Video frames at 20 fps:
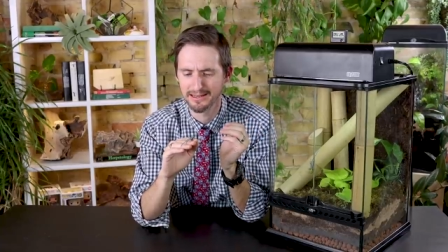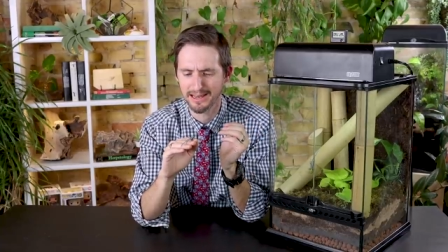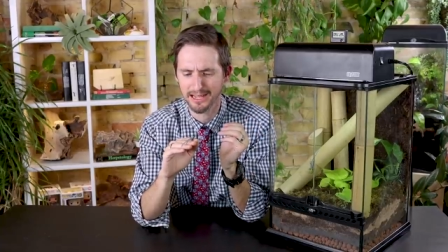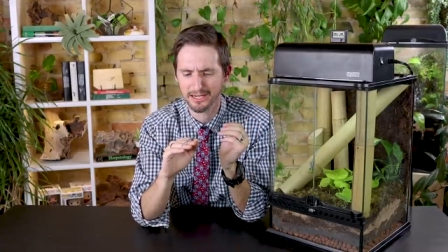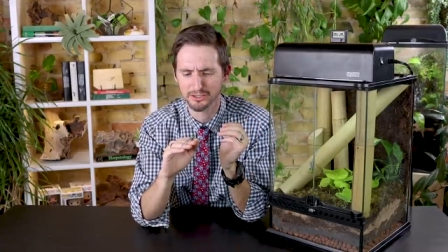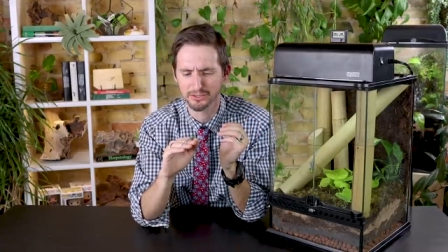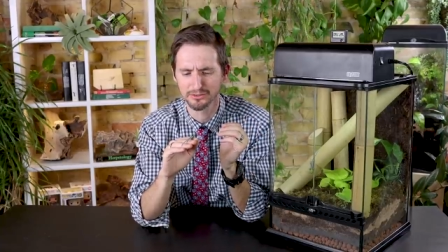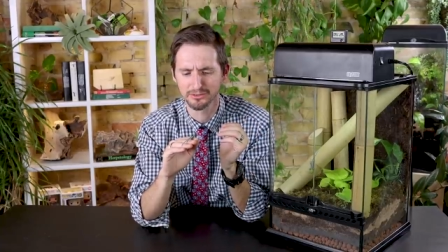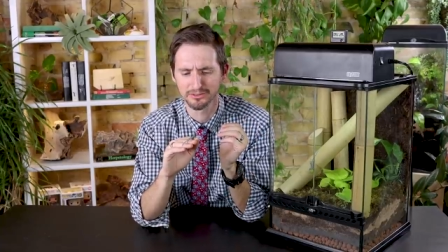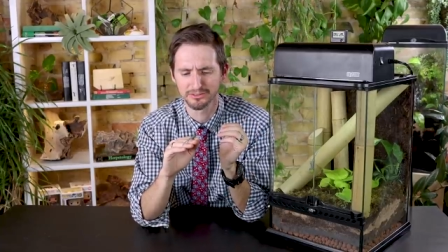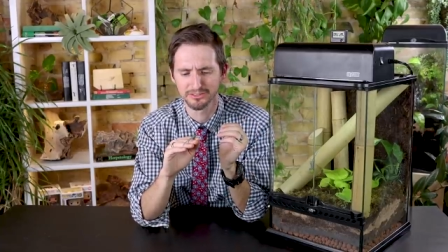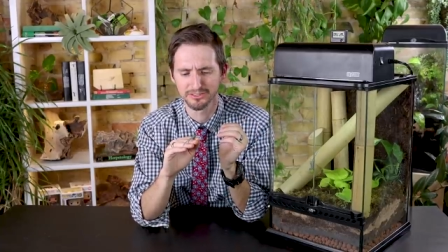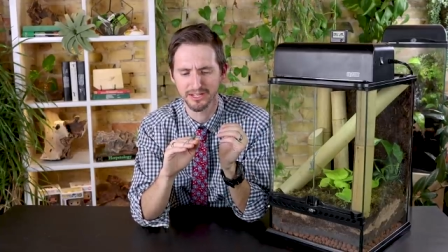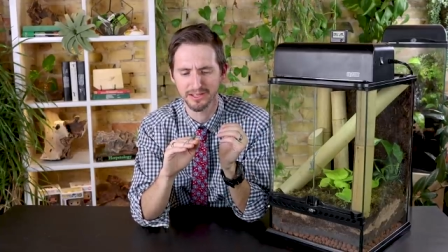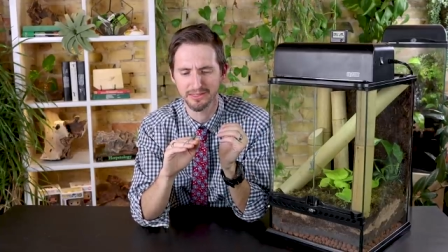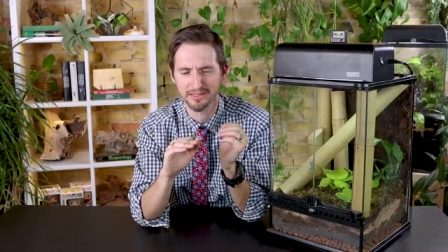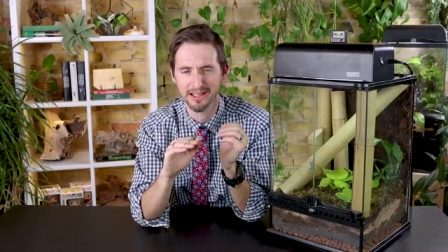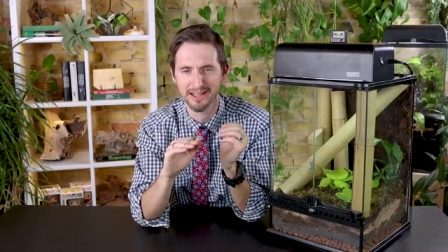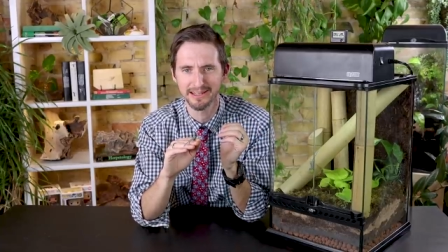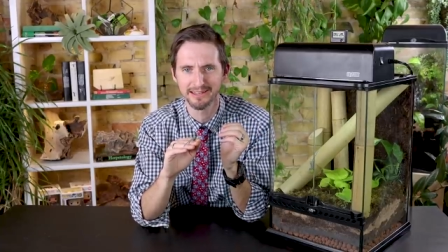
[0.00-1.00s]
natural
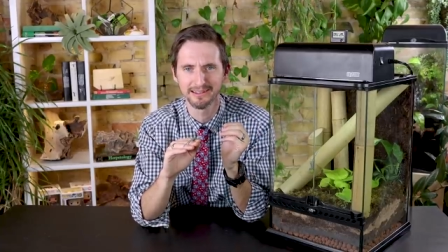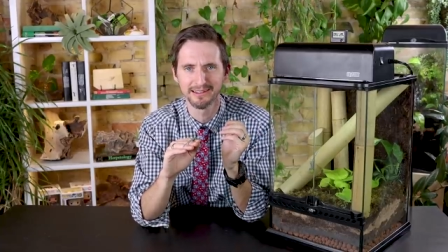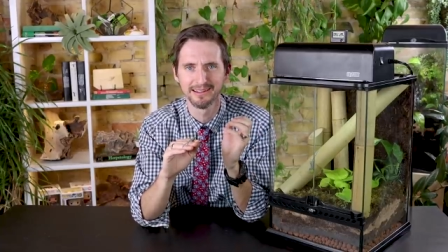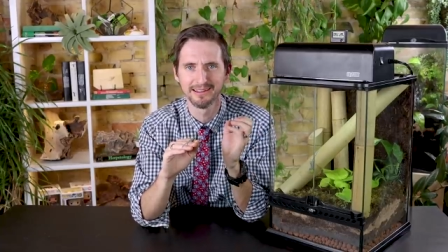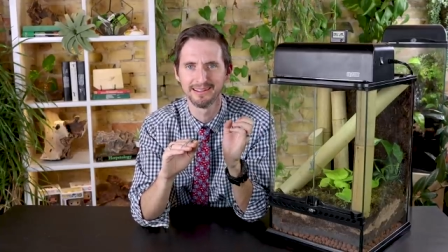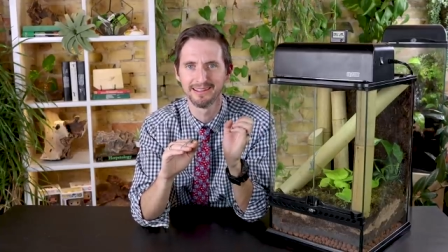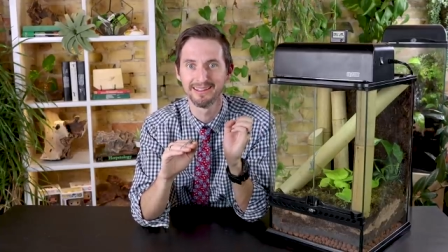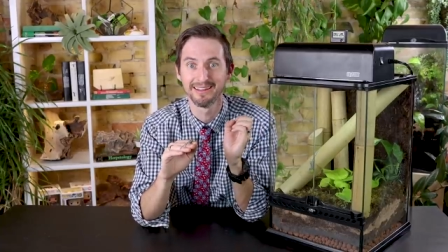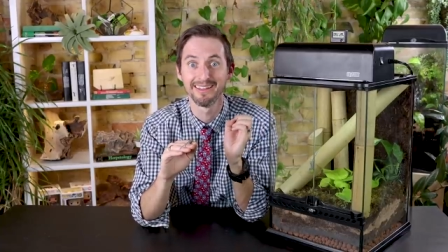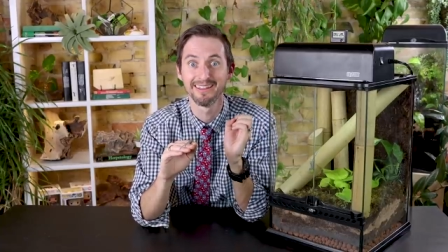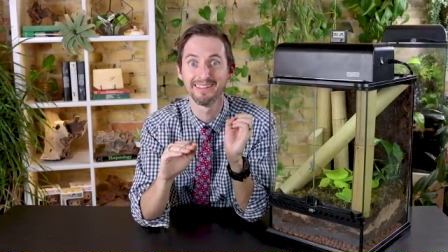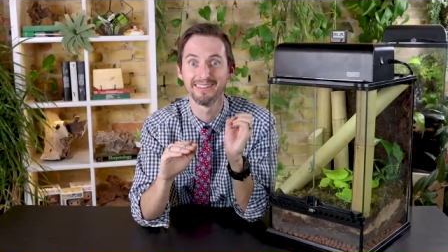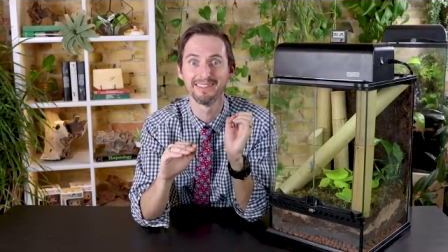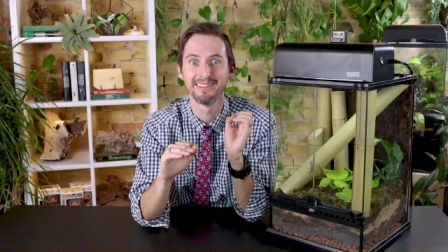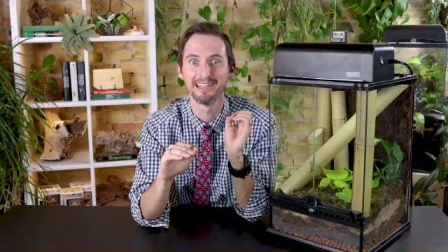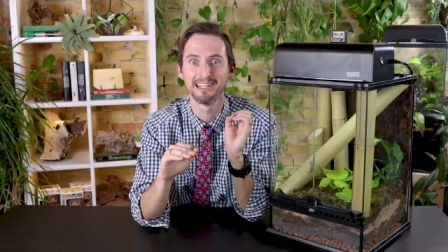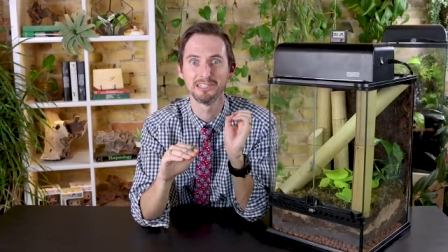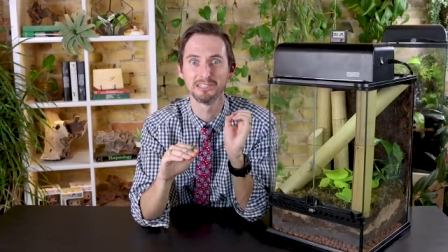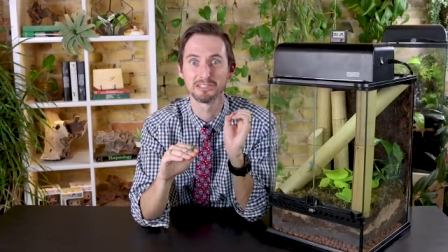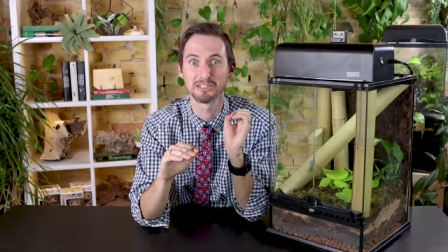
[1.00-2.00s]
sunlight,
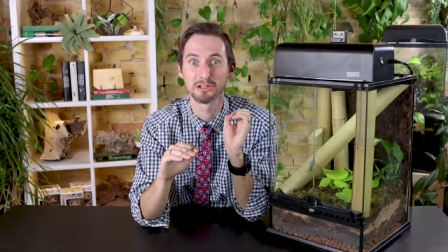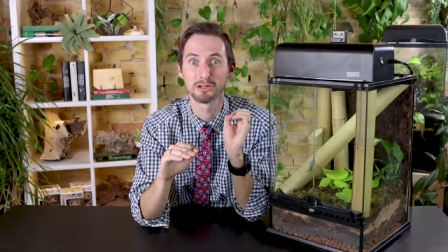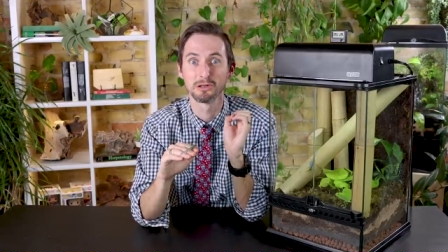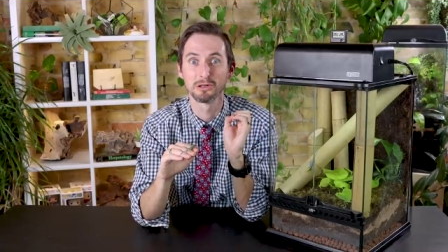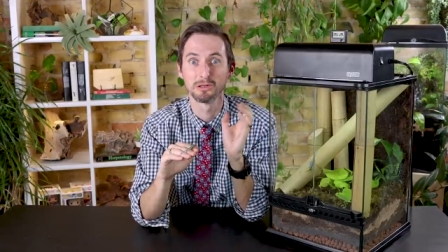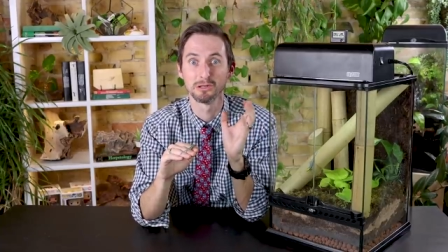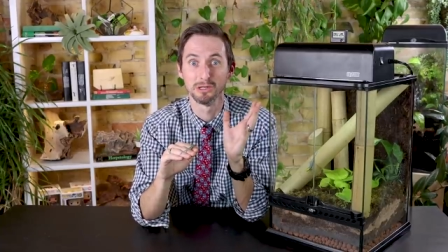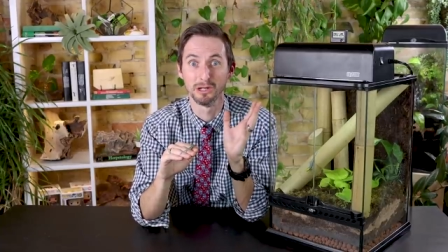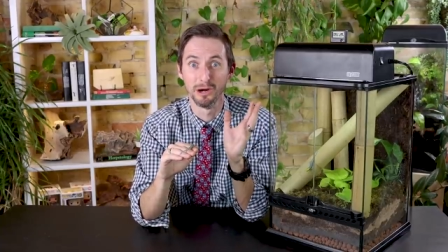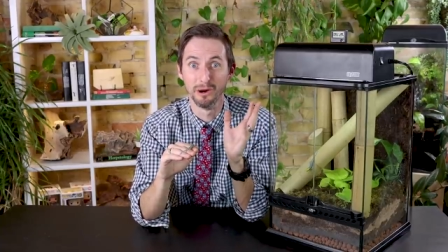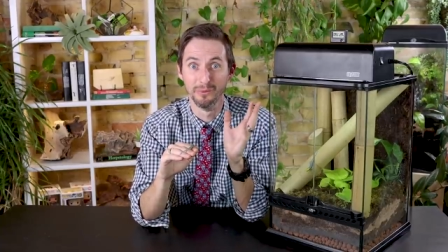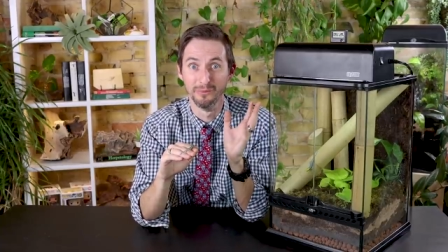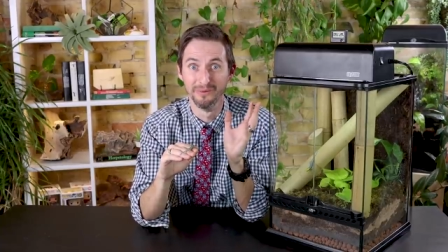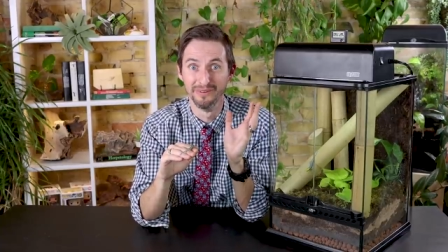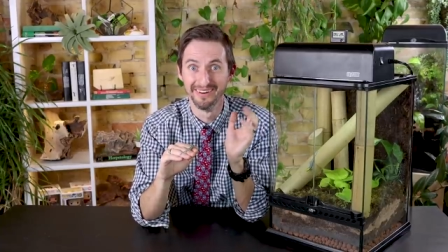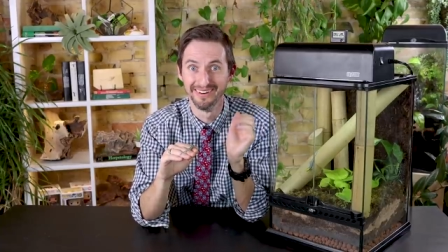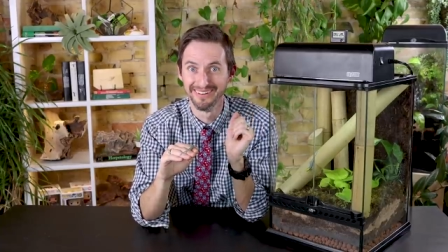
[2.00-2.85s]
they just glow.